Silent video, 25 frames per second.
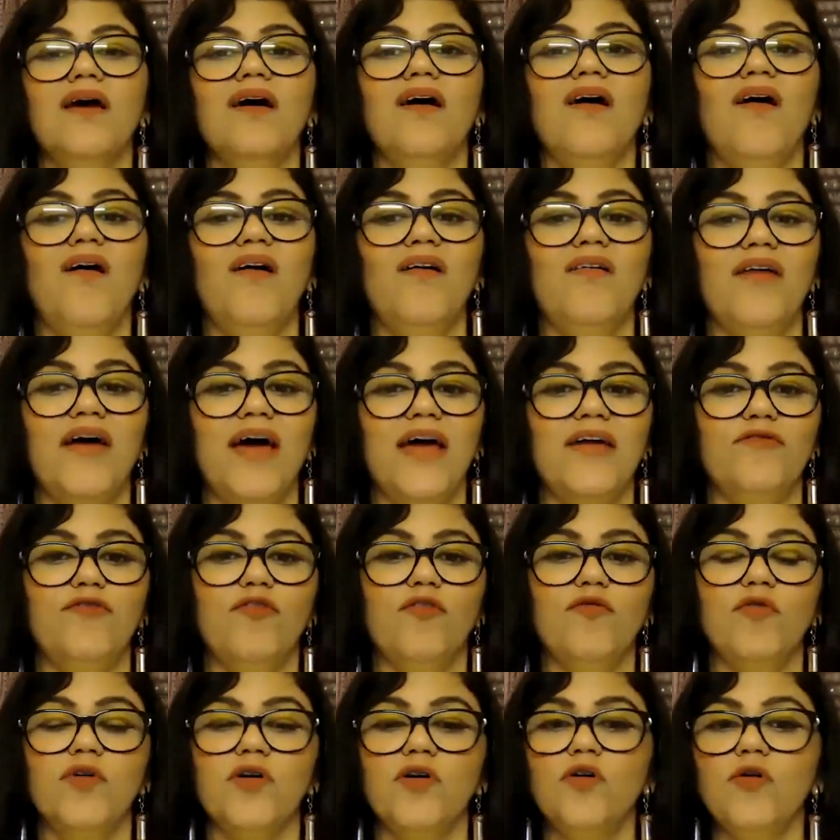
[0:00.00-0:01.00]
All right, for
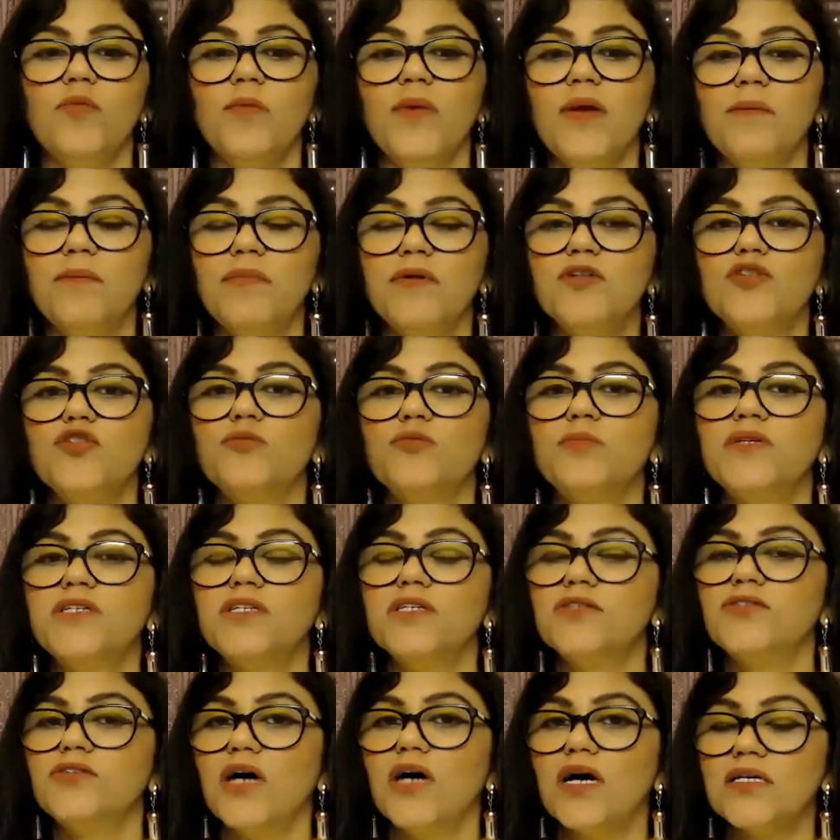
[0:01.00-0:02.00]
Virgo people, Jupiter
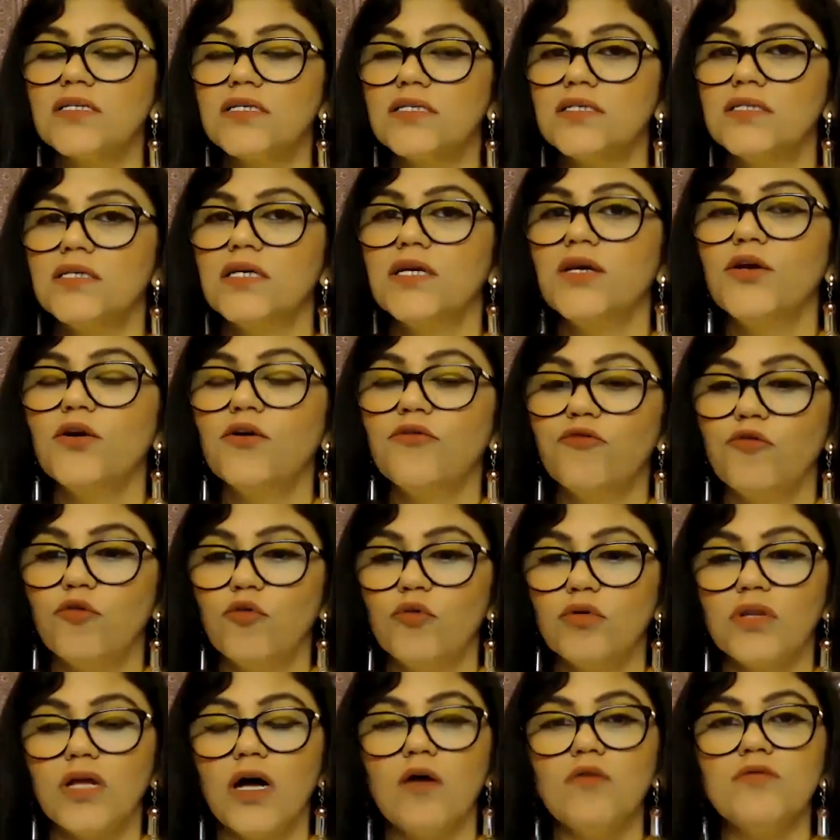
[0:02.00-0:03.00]
transiting your
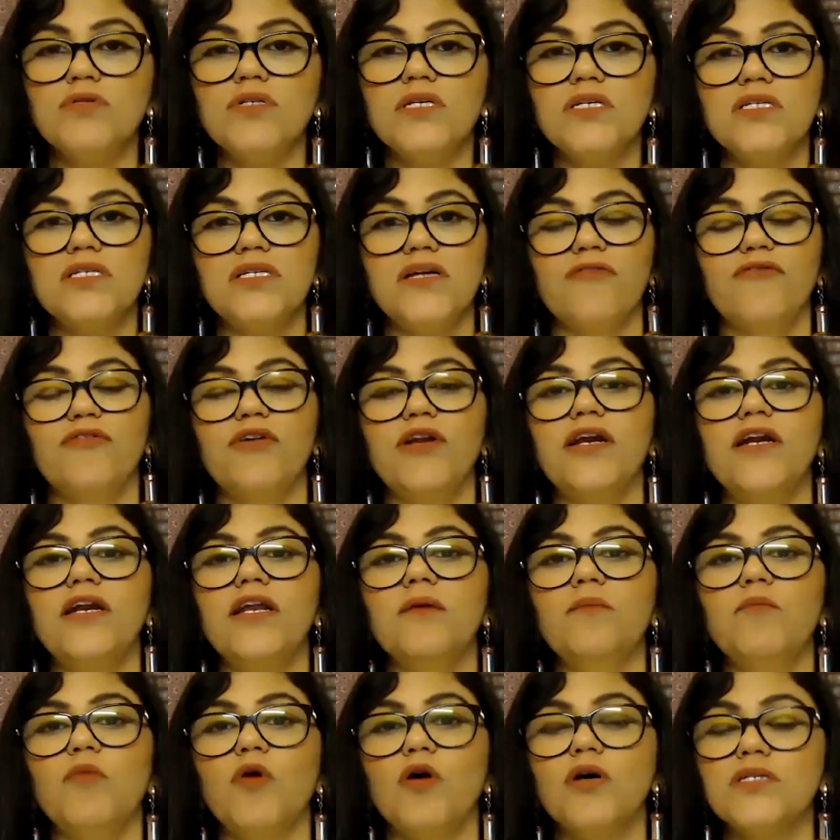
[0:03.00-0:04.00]
4th house is definitely
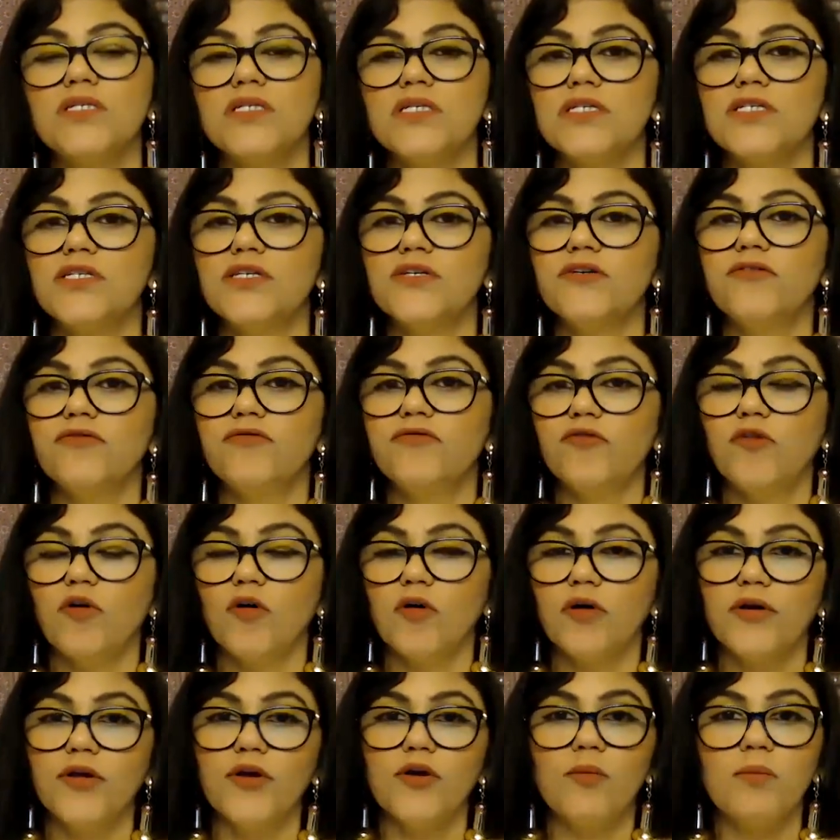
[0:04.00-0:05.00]
positive
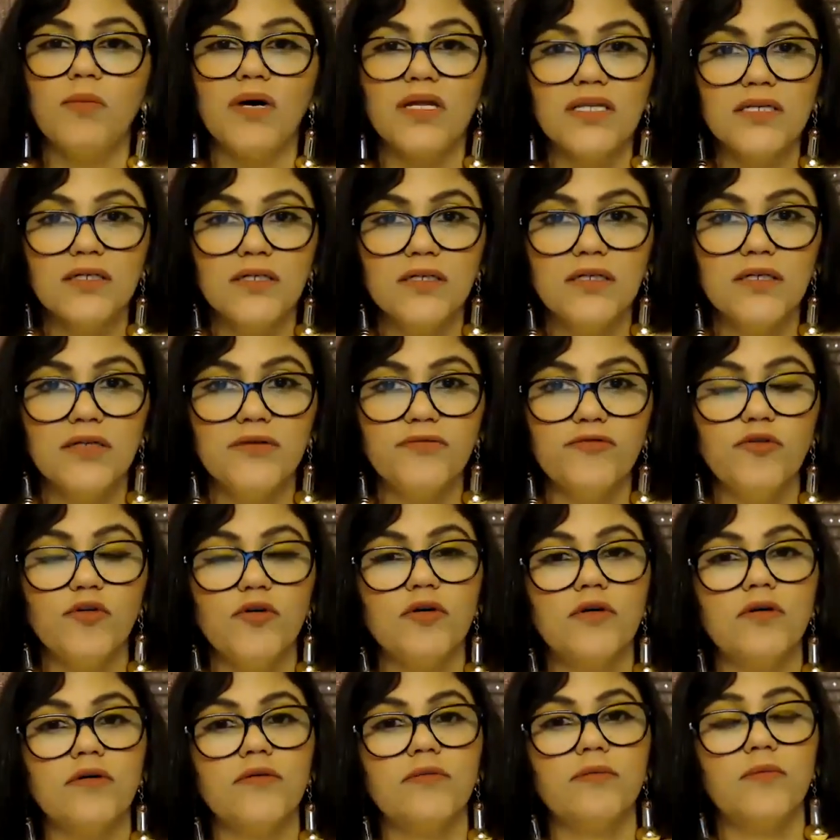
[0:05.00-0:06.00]
for your mother,
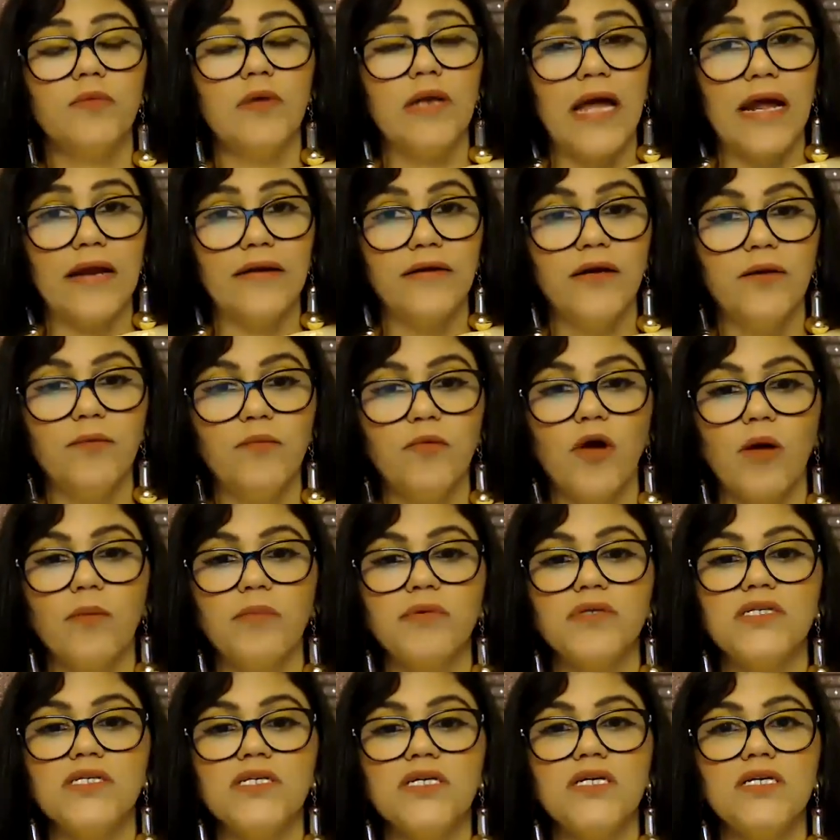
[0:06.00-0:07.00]
for landed
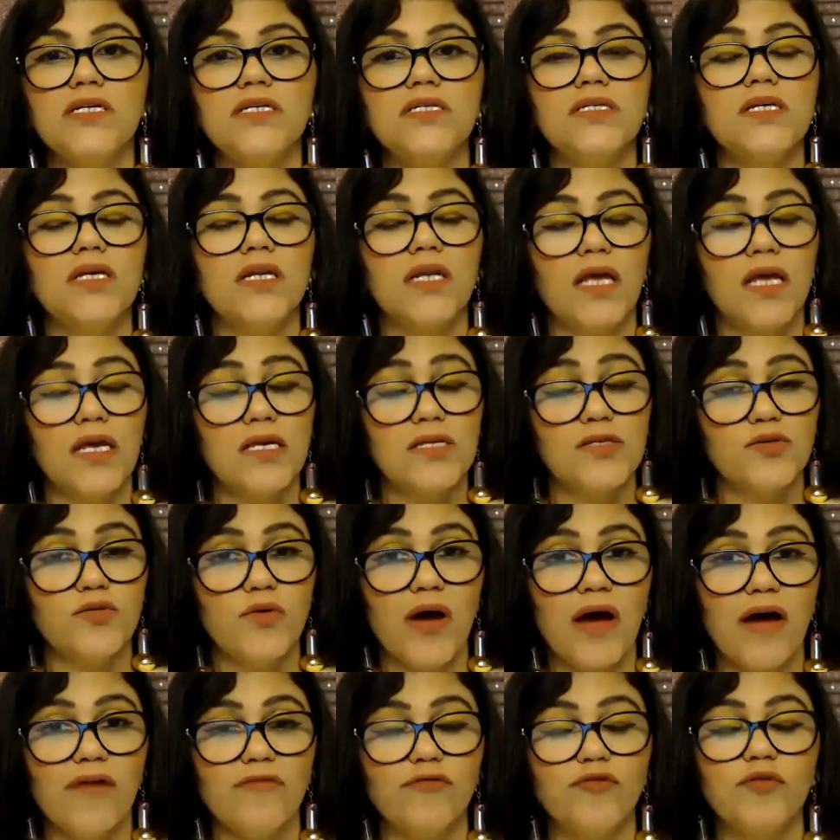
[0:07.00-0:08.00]
properties, in case you
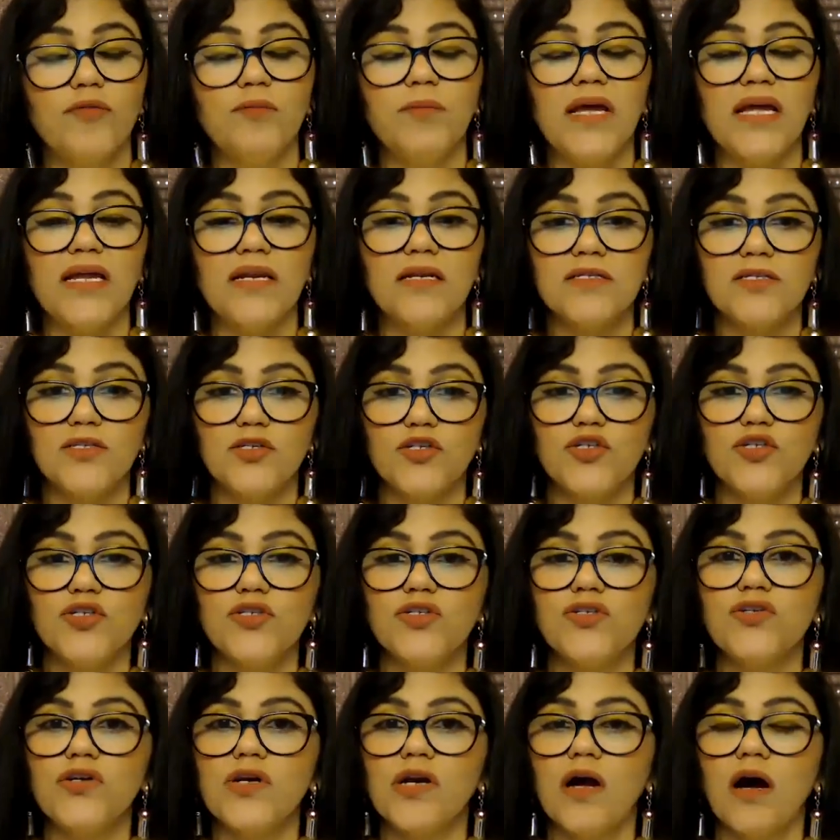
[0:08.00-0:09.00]
have to make
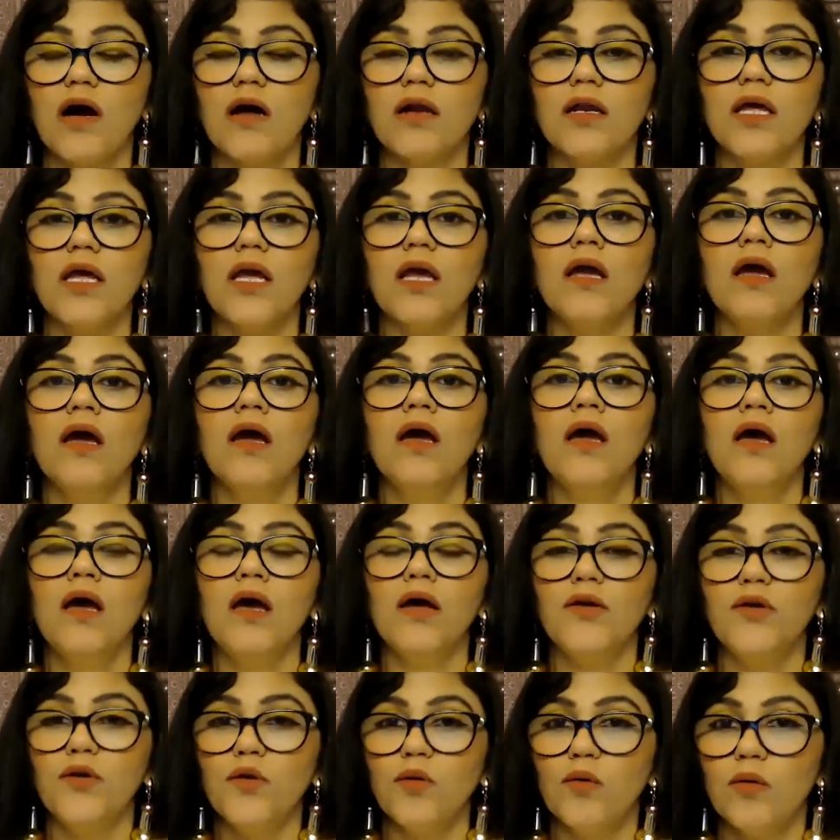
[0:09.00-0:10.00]
decisions regarding
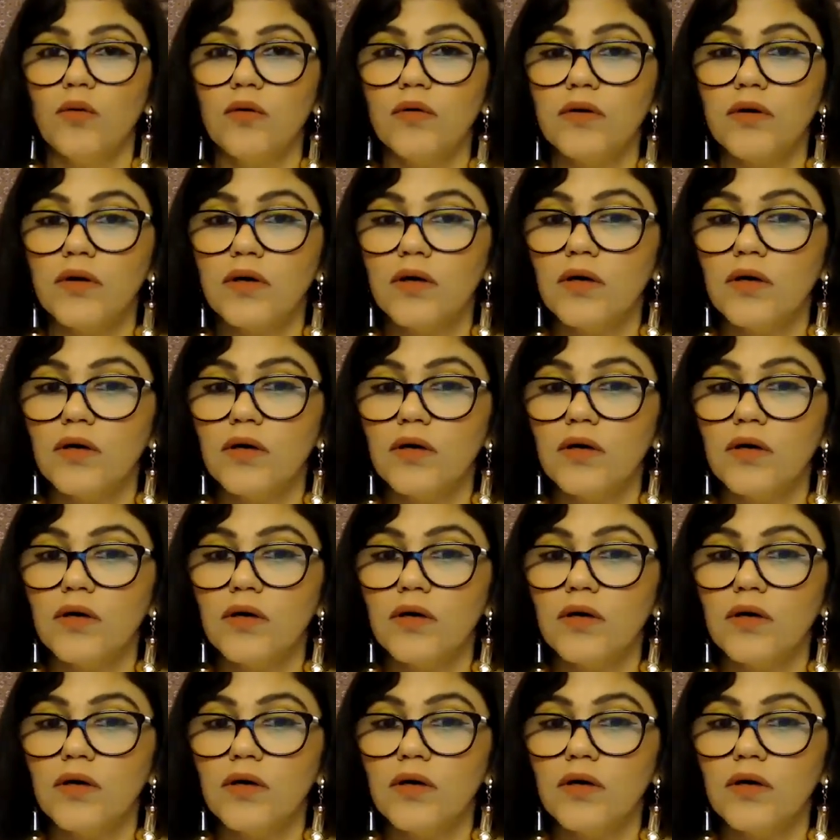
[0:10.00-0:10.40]
your